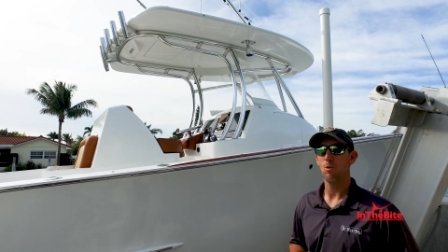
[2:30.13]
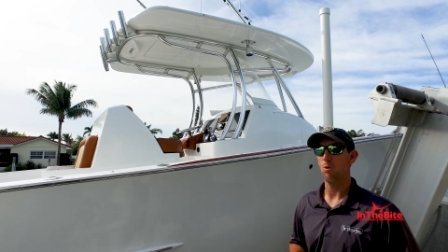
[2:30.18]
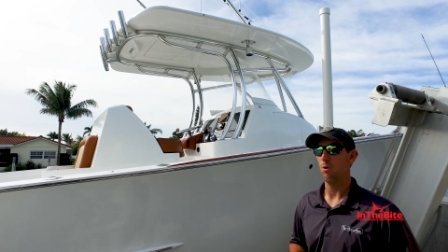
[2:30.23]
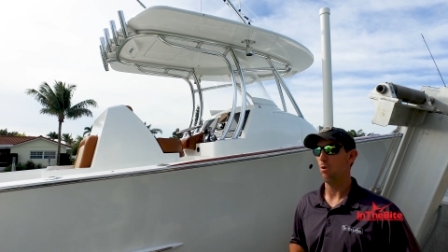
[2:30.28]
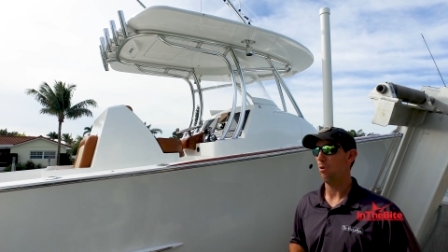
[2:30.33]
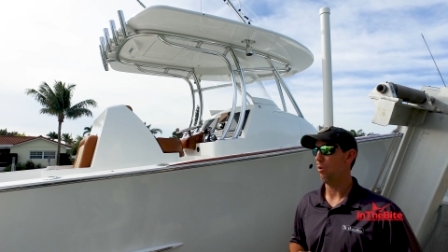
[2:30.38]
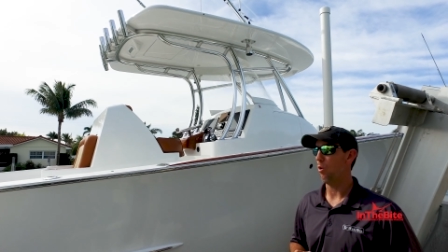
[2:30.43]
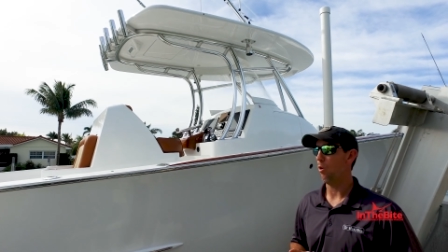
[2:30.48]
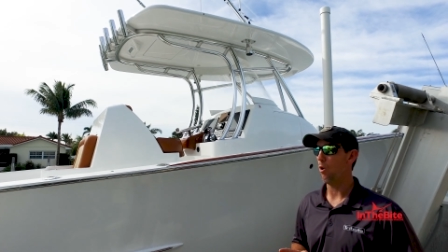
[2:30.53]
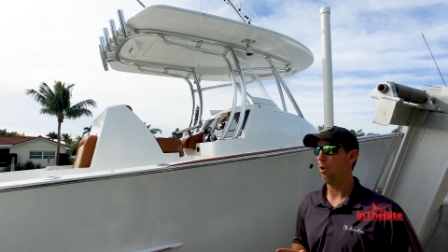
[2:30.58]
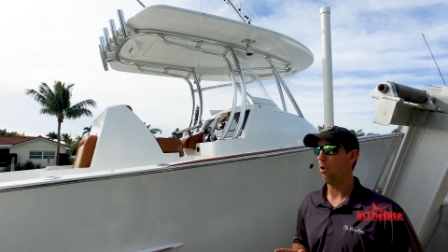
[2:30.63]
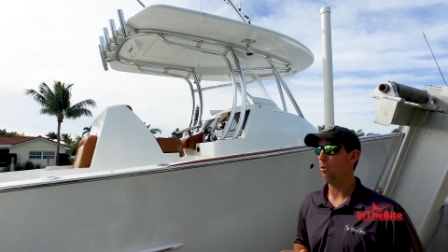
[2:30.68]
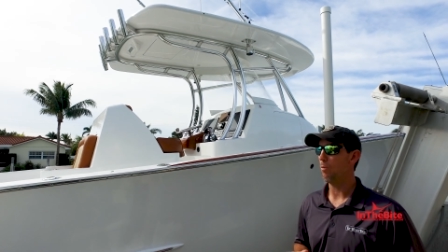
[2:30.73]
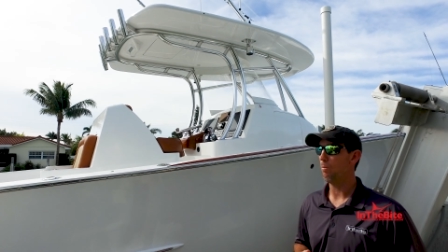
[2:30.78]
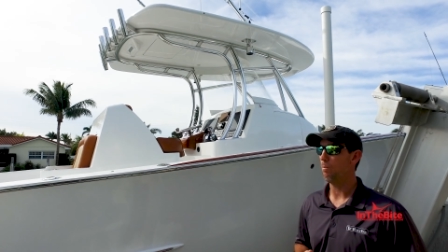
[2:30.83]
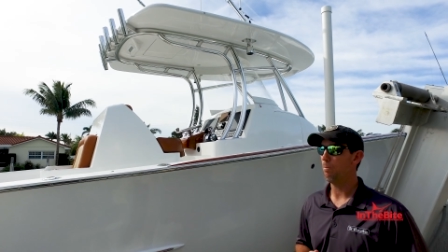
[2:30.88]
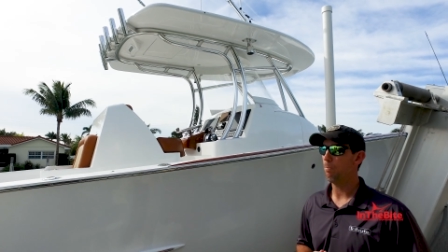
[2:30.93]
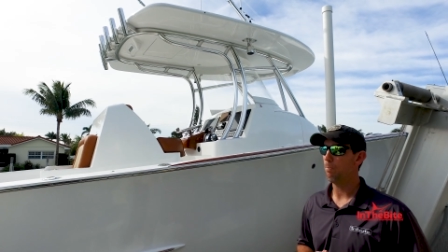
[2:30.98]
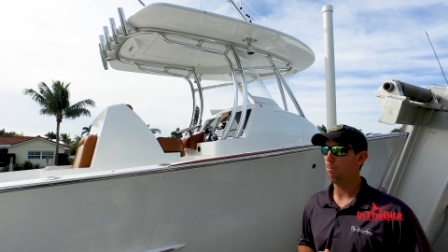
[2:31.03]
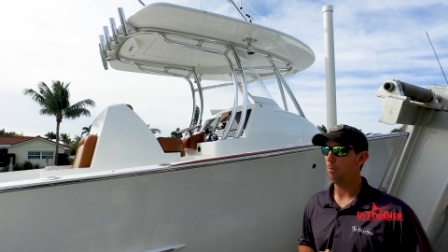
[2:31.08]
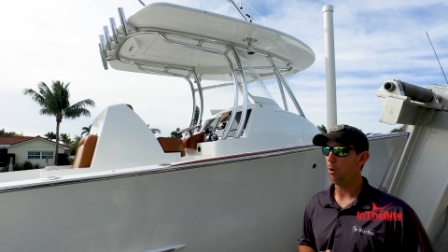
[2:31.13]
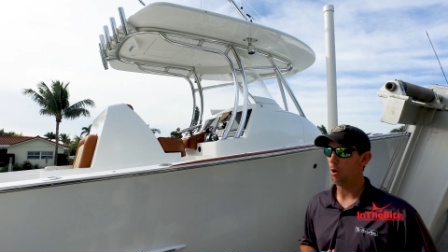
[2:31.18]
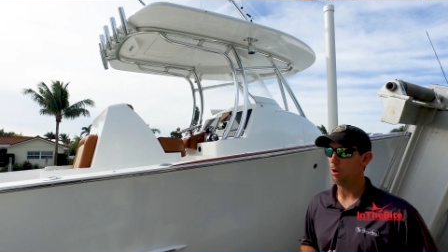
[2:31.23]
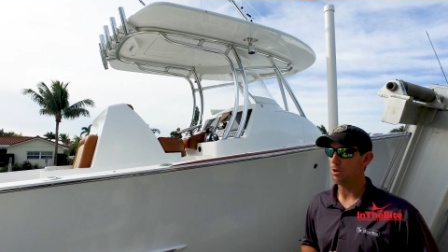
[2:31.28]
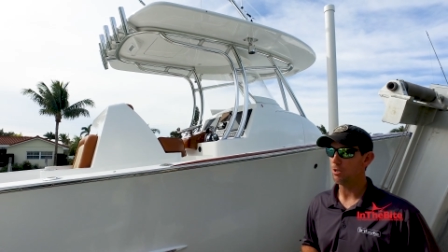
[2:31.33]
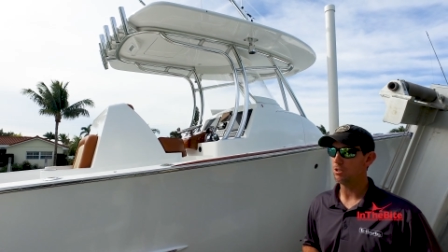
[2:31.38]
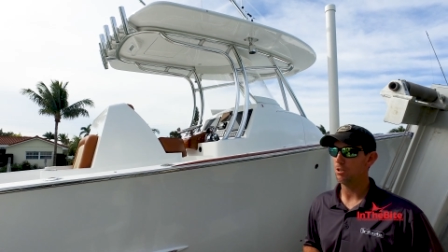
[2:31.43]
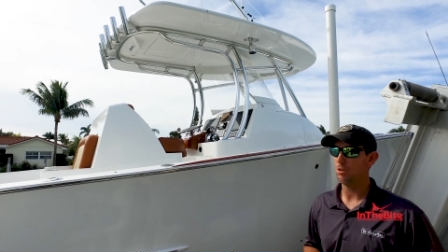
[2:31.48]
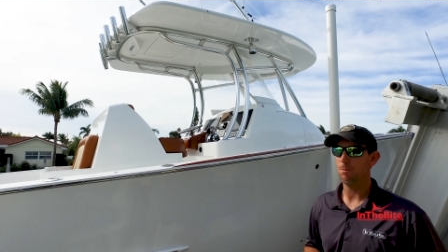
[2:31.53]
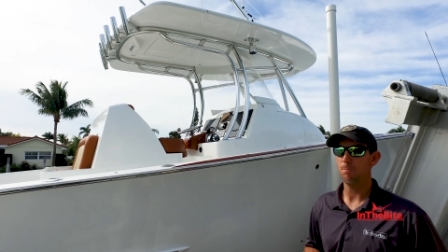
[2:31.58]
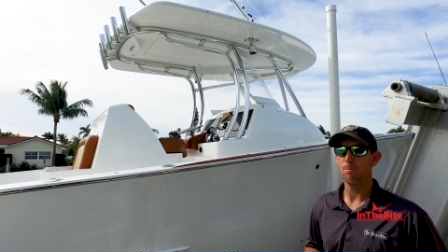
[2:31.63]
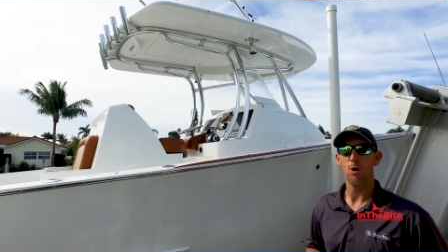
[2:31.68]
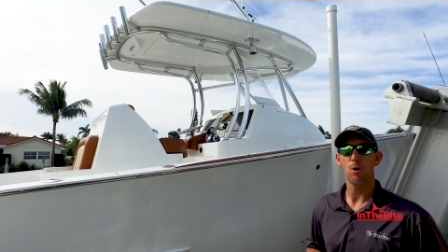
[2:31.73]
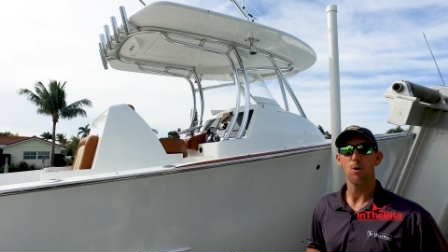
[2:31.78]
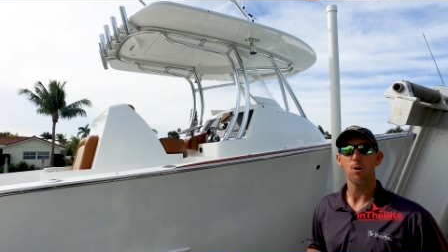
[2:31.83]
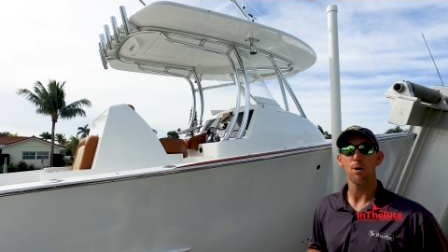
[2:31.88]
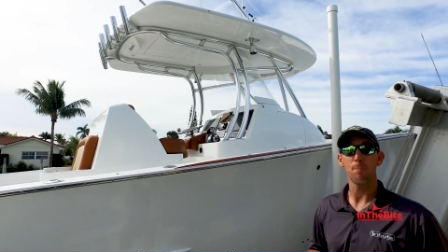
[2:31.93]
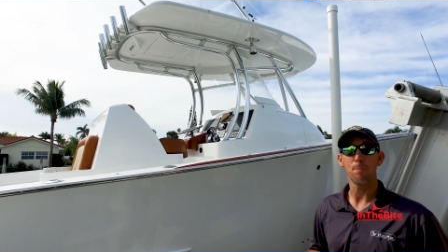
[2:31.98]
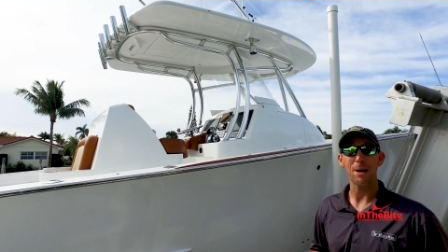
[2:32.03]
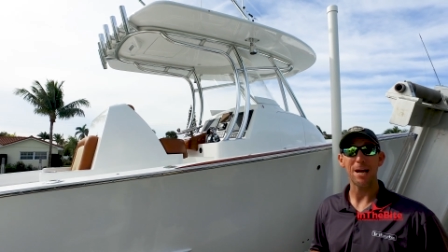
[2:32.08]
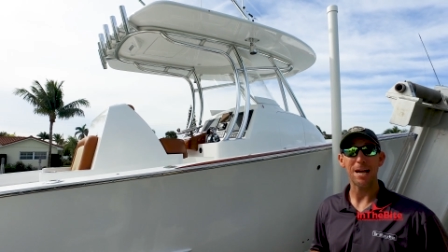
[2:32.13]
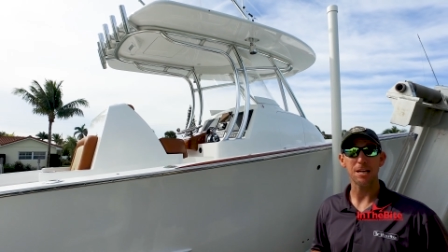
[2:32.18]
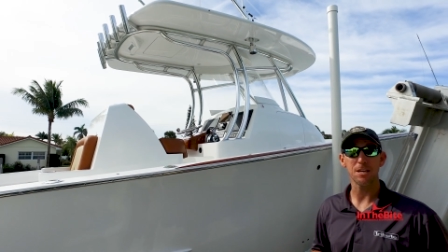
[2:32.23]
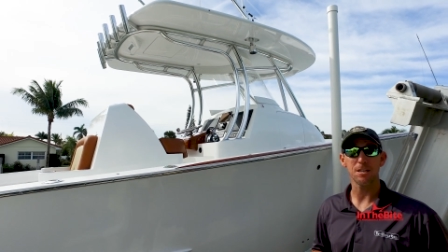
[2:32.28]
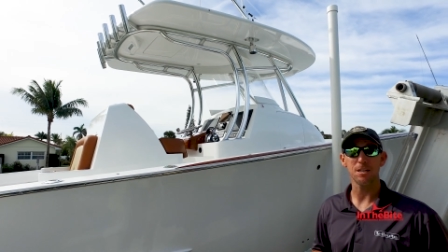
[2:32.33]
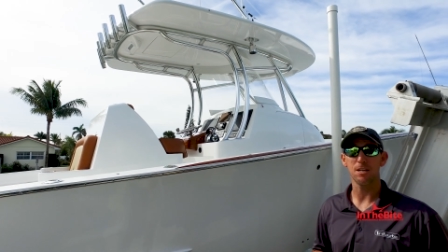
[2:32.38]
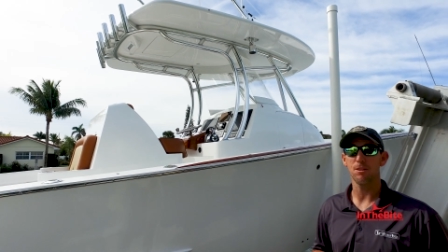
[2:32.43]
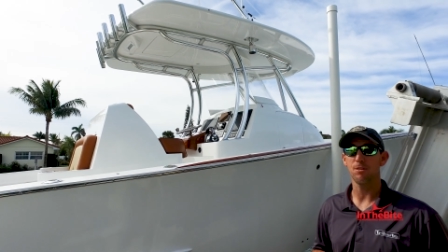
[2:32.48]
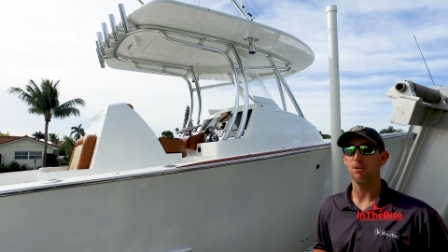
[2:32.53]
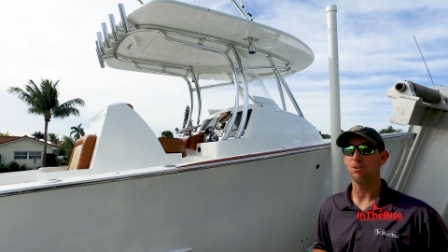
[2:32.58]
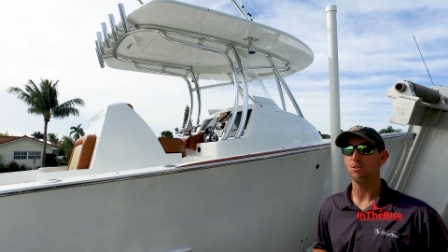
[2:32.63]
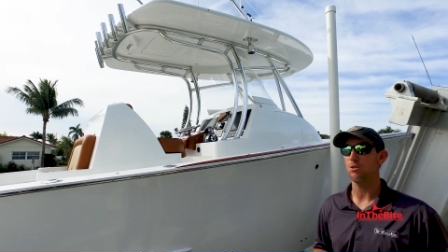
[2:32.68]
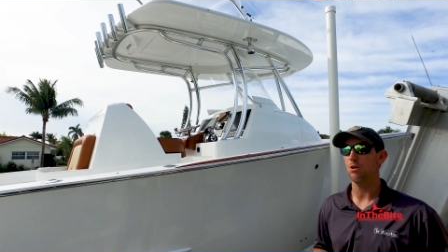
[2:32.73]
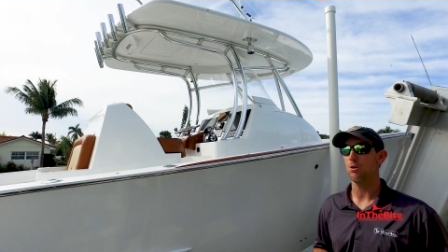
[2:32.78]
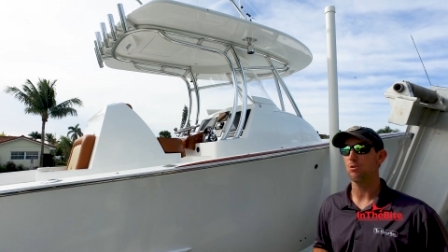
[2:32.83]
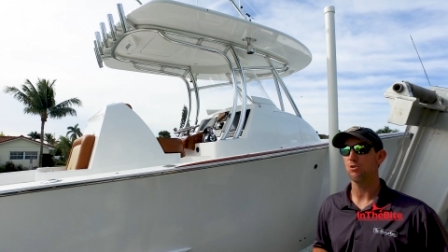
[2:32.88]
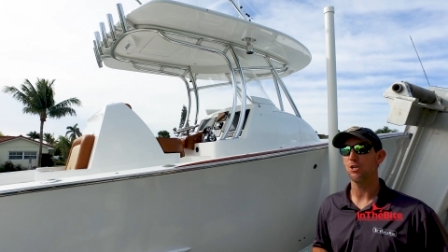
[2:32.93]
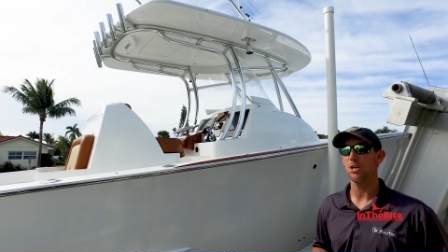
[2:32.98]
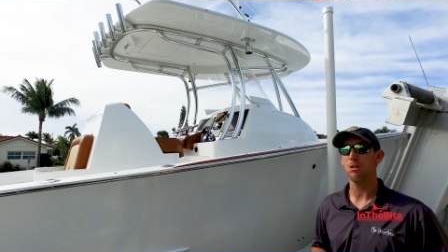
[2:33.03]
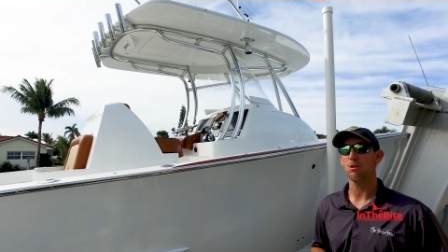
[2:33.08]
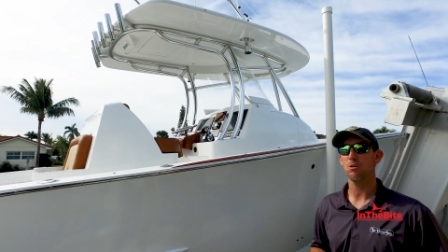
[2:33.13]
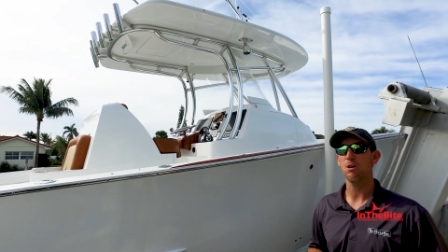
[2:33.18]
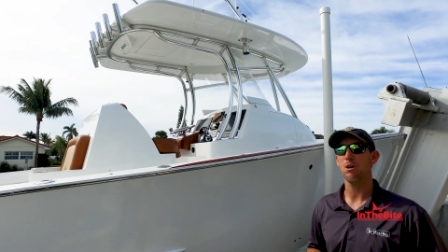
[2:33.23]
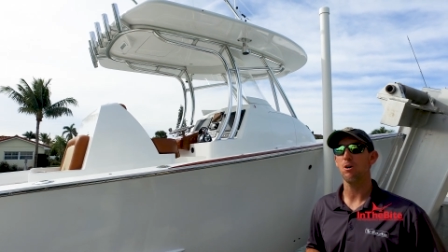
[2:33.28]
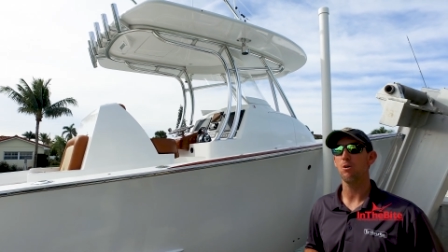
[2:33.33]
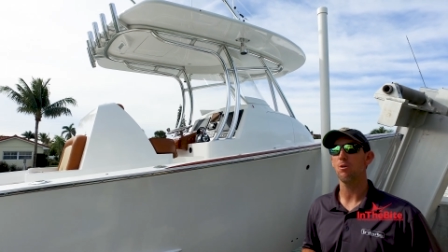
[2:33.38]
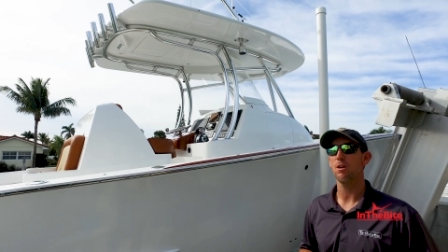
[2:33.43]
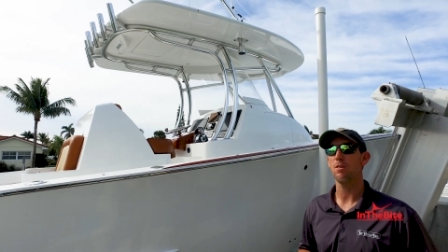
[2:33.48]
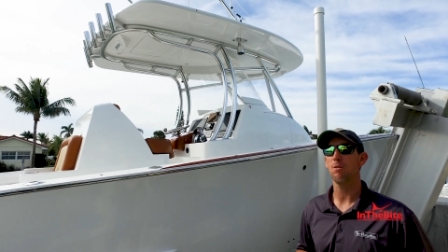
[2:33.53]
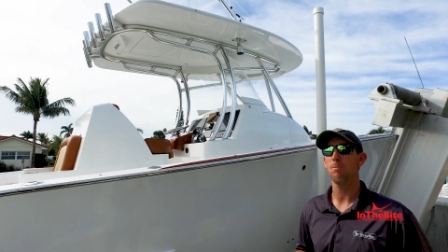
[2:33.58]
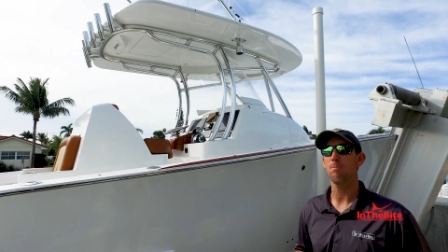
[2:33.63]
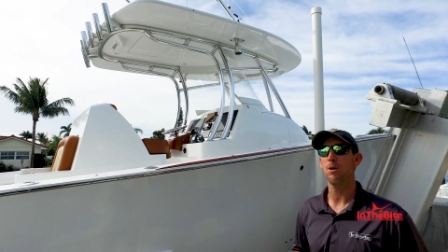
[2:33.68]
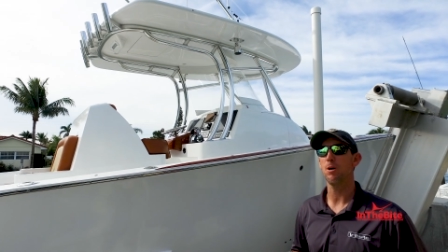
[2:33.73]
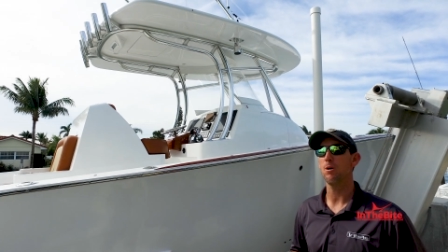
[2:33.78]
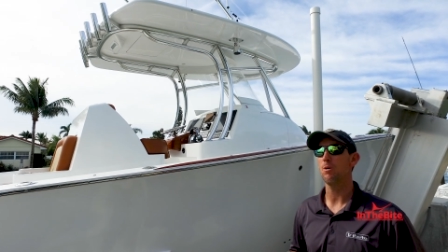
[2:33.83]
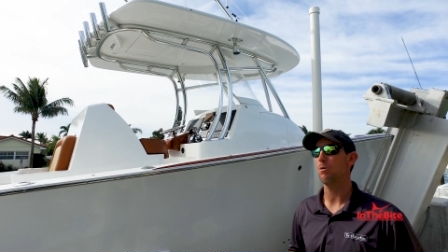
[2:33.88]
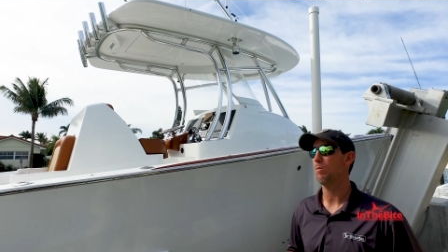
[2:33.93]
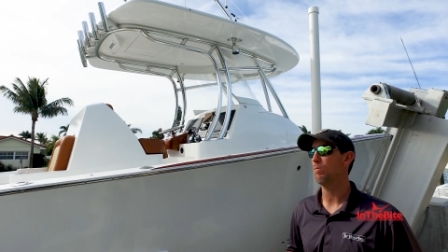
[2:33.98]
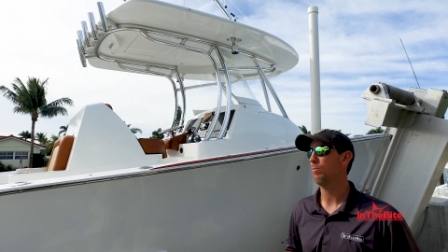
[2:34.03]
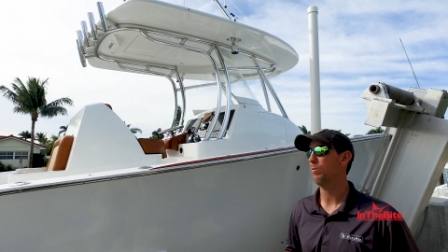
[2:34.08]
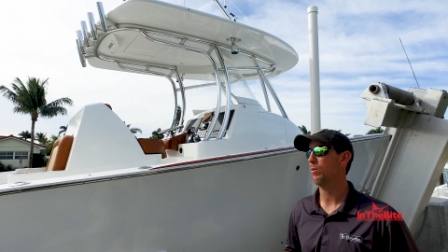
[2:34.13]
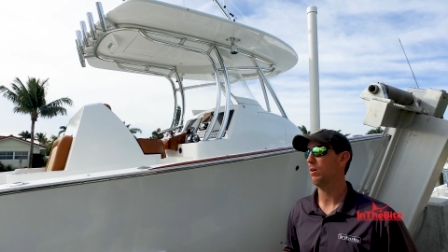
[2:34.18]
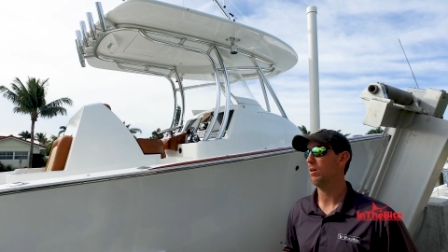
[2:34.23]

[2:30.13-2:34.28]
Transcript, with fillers: all, all the parts in the boat are painted. There's no gel coat in the boat.